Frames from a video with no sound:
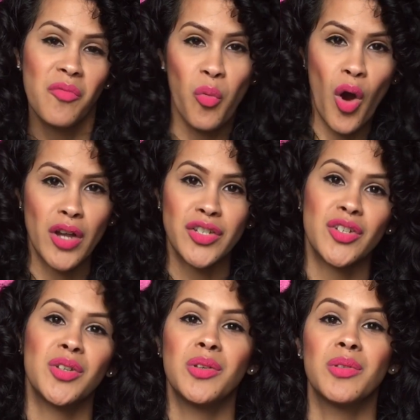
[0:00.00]
of wand do
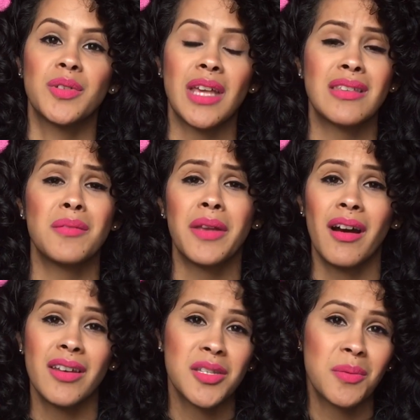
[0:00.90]
you use? And to be
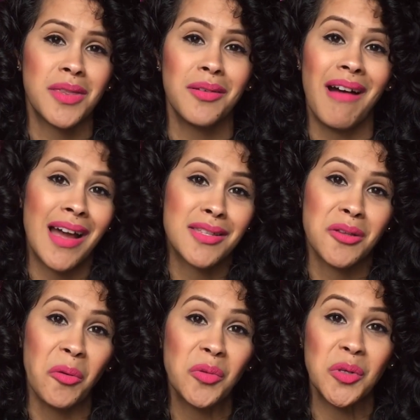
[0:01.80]
honest with you, I
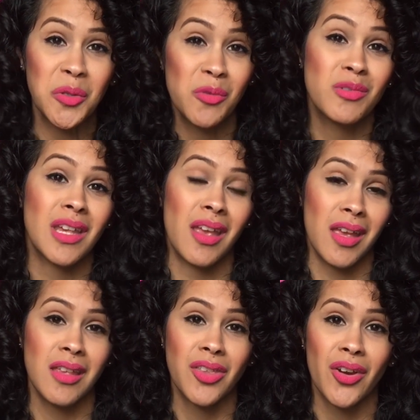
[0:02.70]
don't use
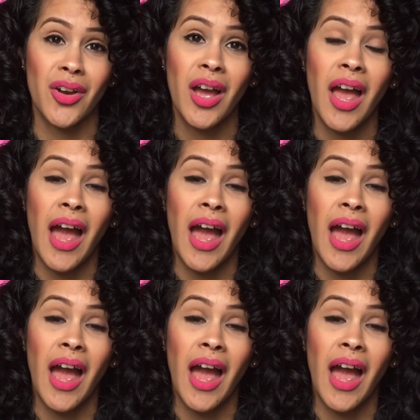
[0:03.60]
either.